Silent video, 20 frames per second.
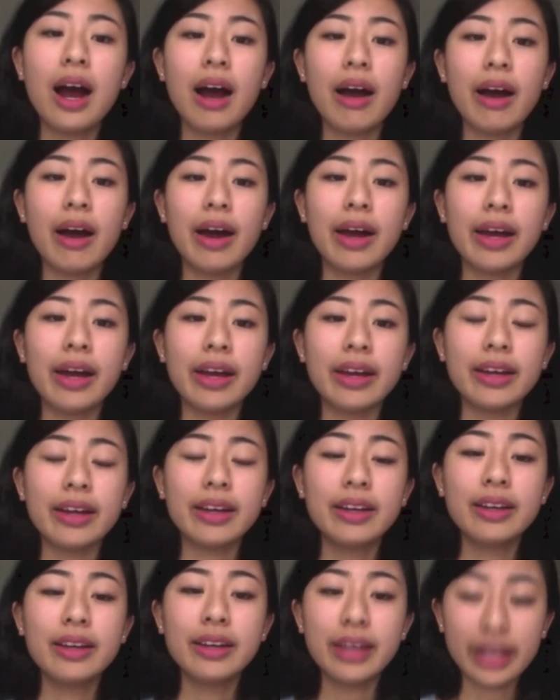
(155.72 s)

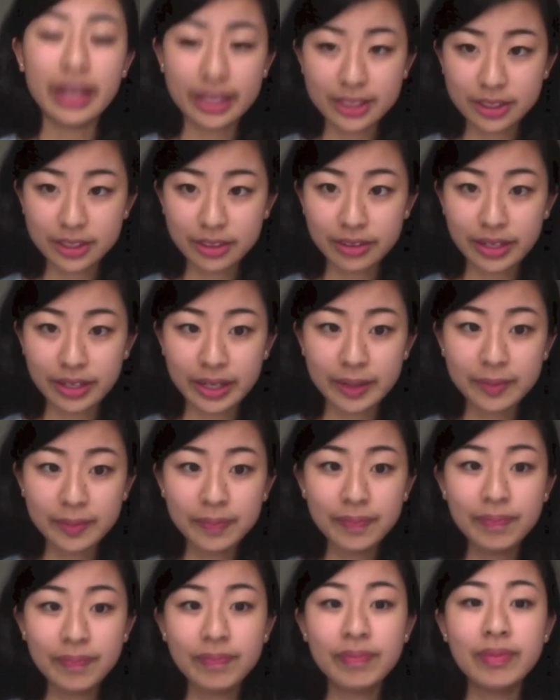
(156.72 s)
My
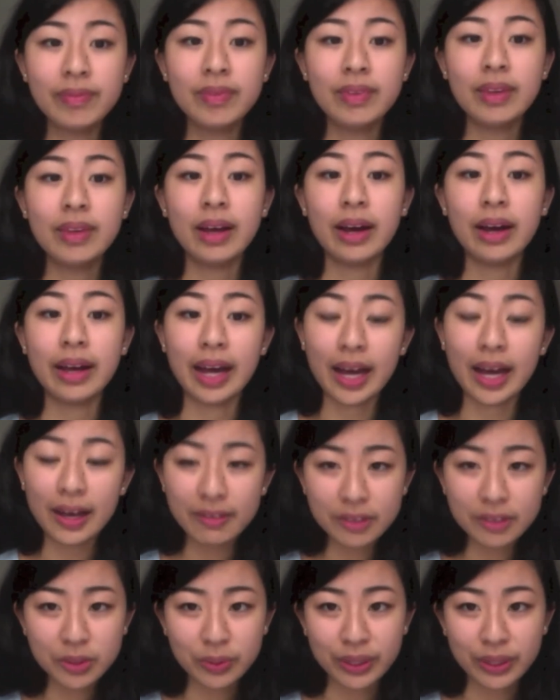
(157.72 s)
Instagram, I
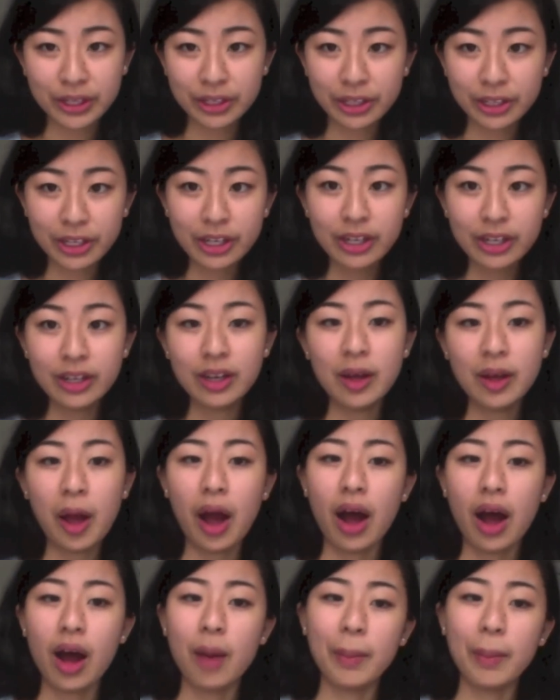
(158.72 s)
have Twitter.
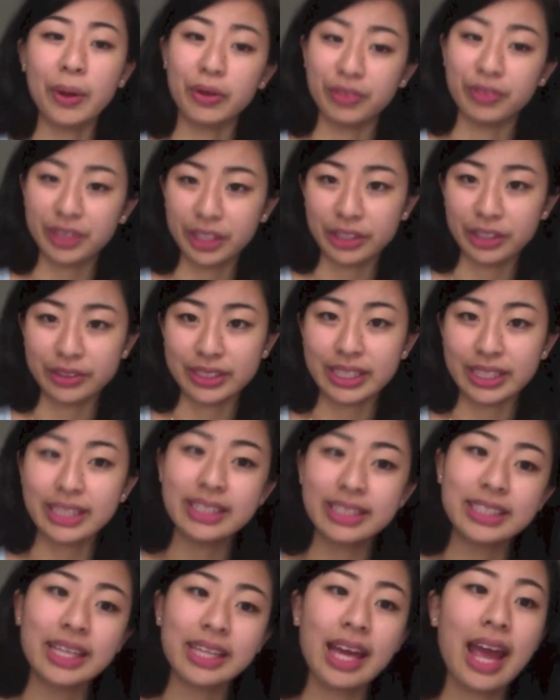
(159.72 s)
I don't really use
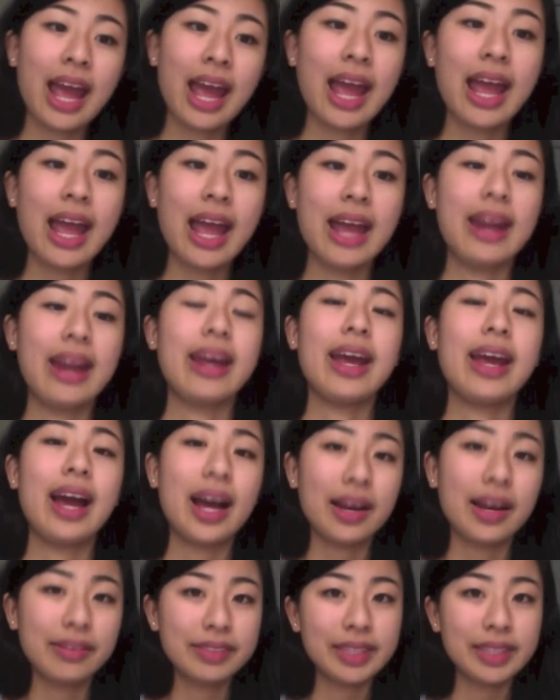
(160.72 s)
it. And I
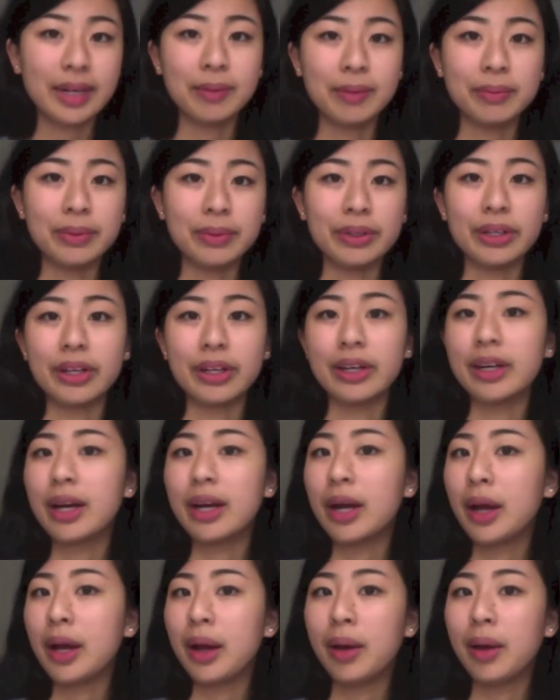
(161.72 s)
have Tumblr,
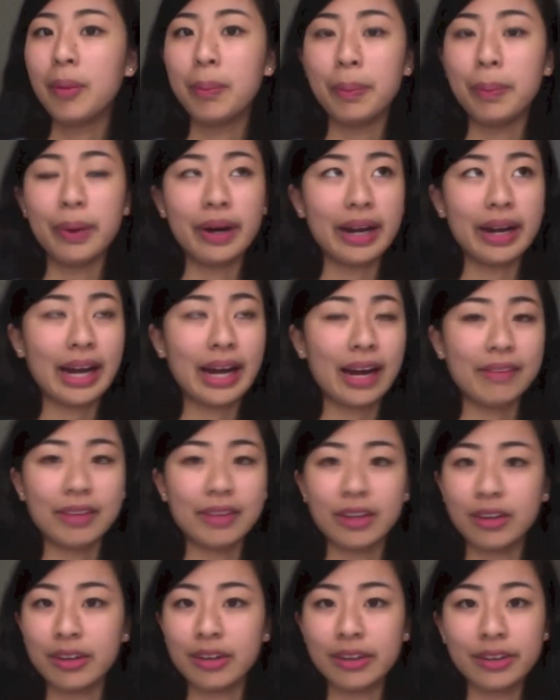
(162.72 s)
but I
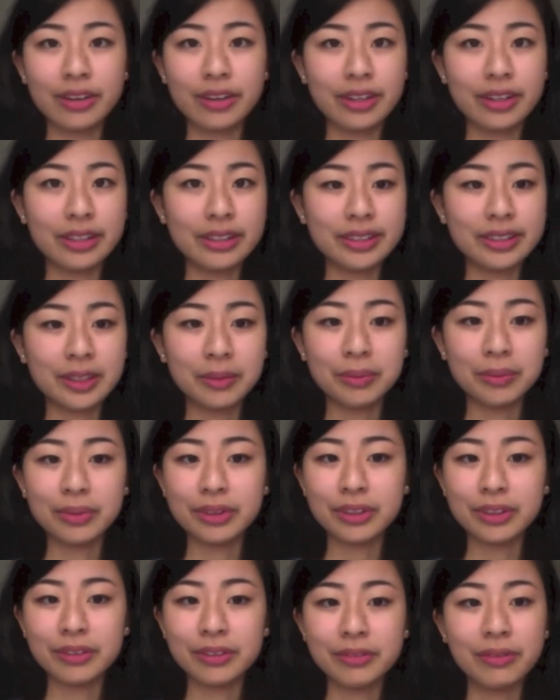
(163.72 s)
haven't gone on
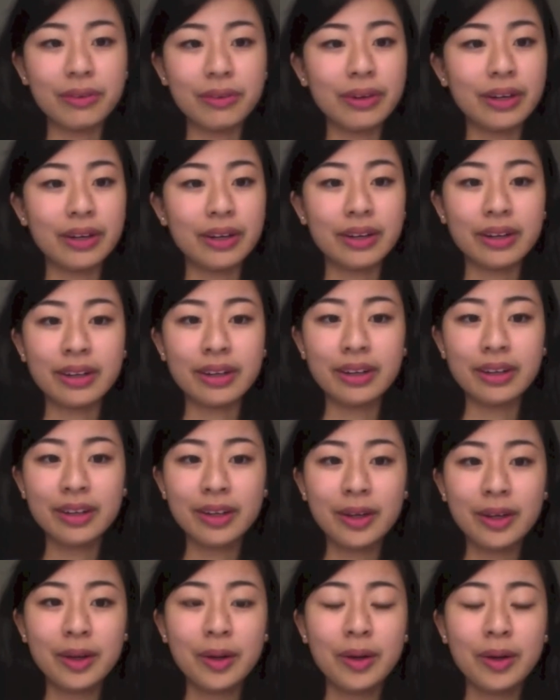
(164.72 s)
Tumblr for
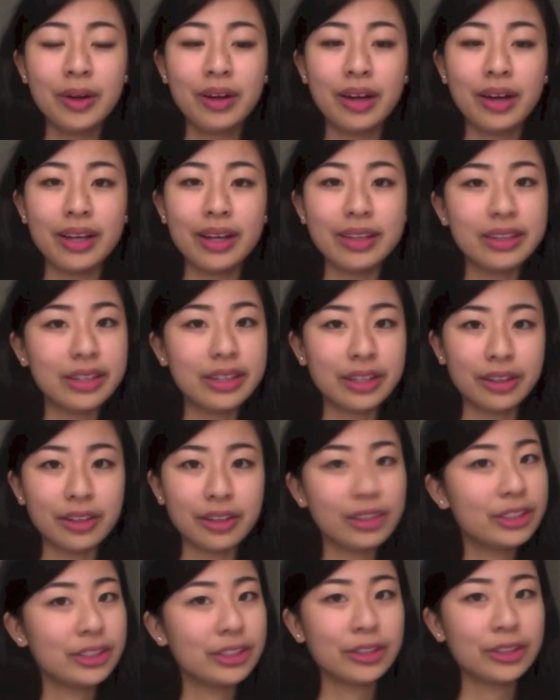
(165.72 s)
a year
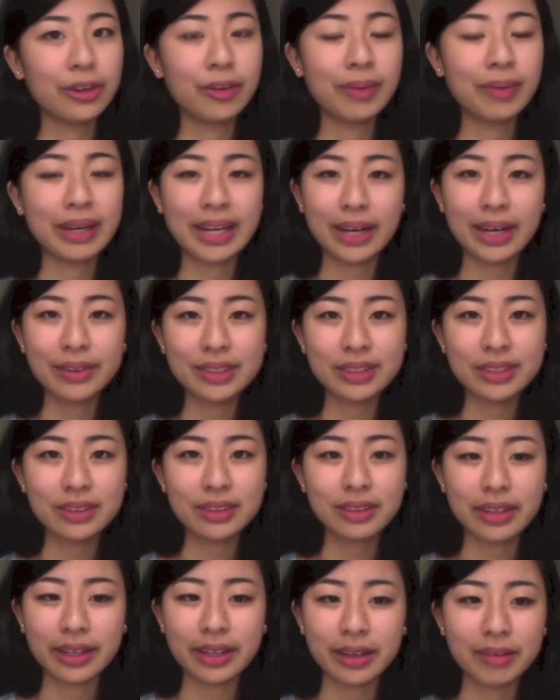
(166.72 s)
or so. My account's still
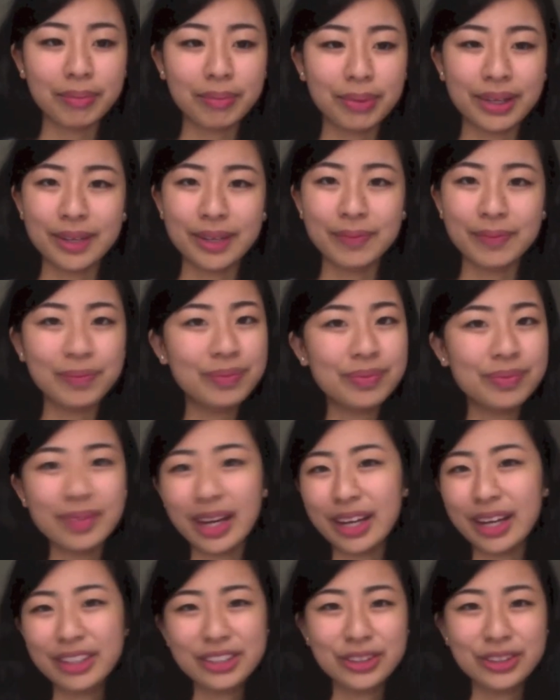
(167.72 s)
there, but
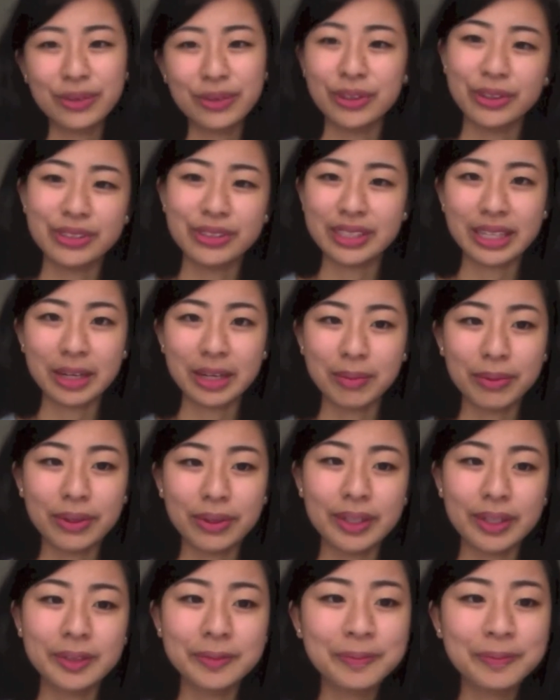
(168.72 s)
I just don't use it anymore.